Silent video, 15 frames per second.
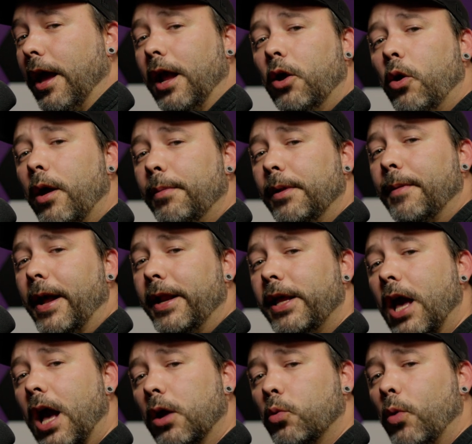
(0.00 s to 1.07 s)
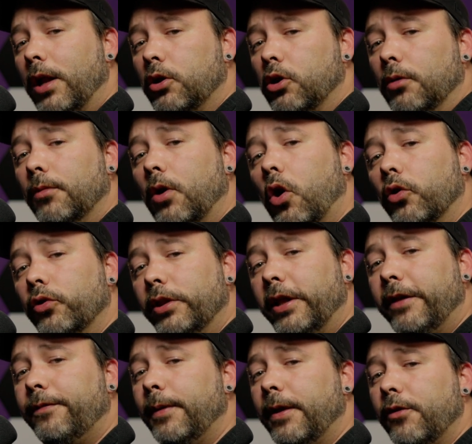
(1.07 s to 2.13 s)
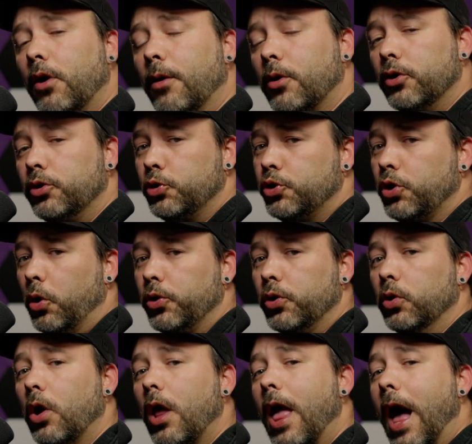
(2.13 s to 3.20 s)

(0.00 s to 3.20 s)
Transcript: Hello everybody and welcome. On this video I'm going to show you